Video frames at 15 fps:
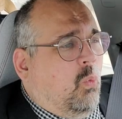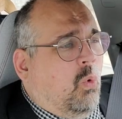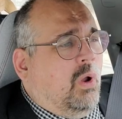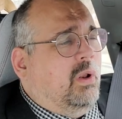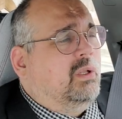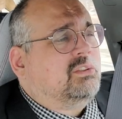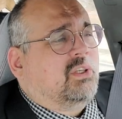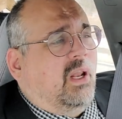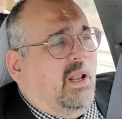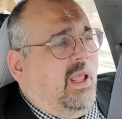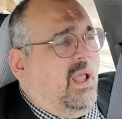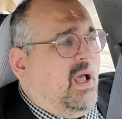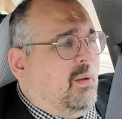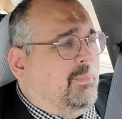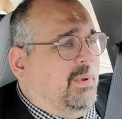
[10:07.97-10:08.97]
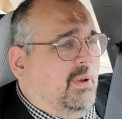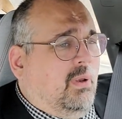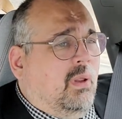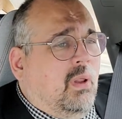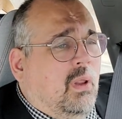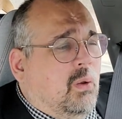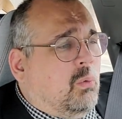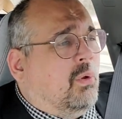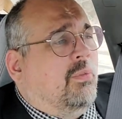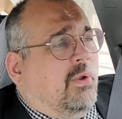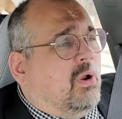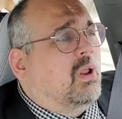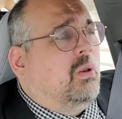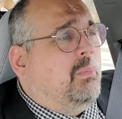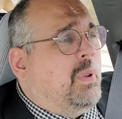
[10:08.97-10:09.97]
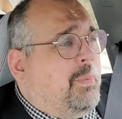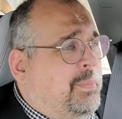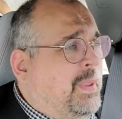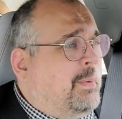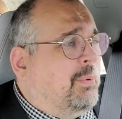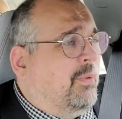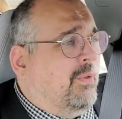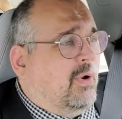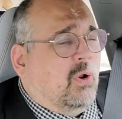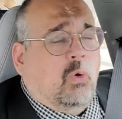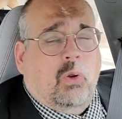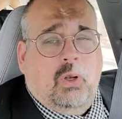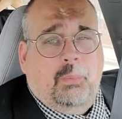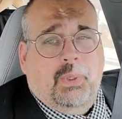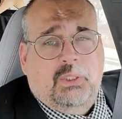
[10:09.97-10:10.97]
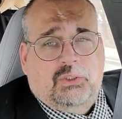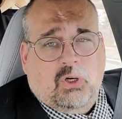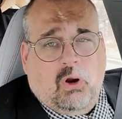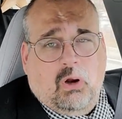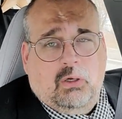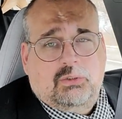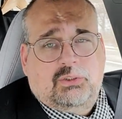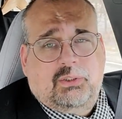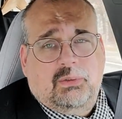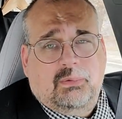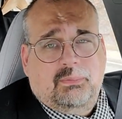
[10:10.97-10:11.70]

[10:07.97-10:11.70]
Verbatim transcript: What is going to happen? Well, there are going to be people that are going to be charged